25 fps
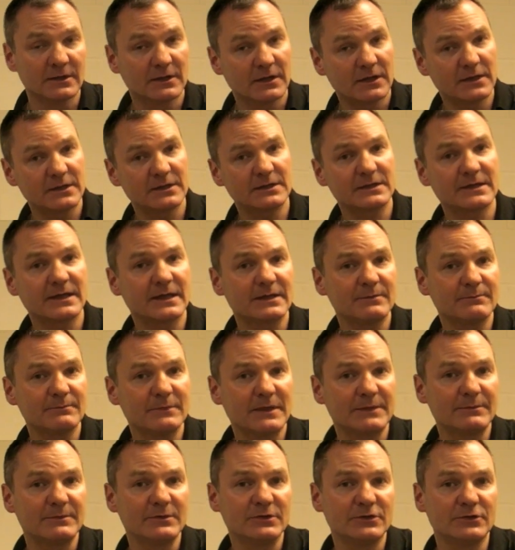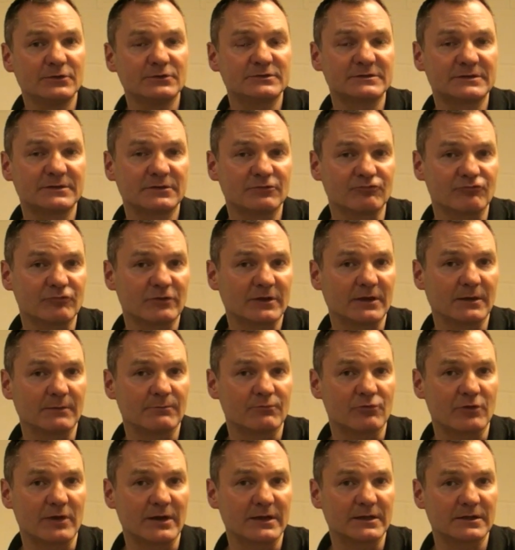And again, maybe using the rear
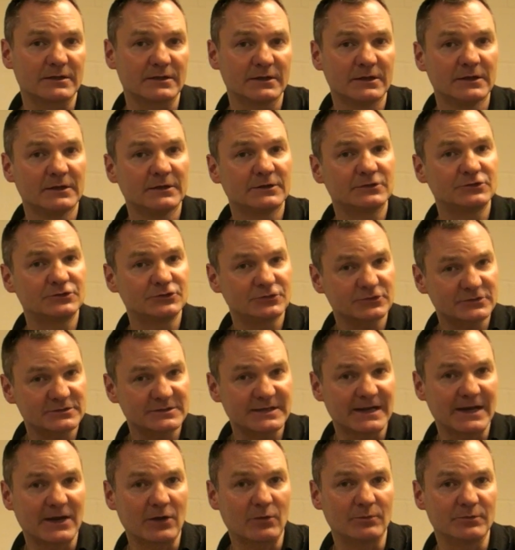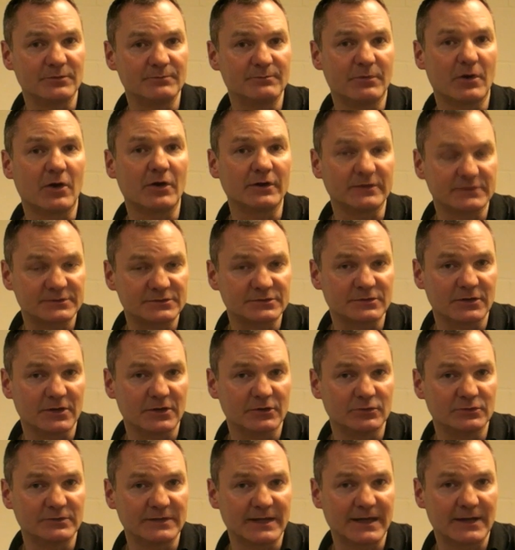brake just to help the bike
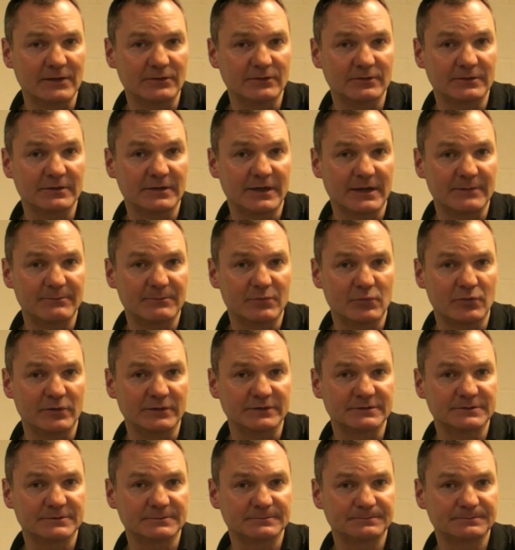slow down at that point.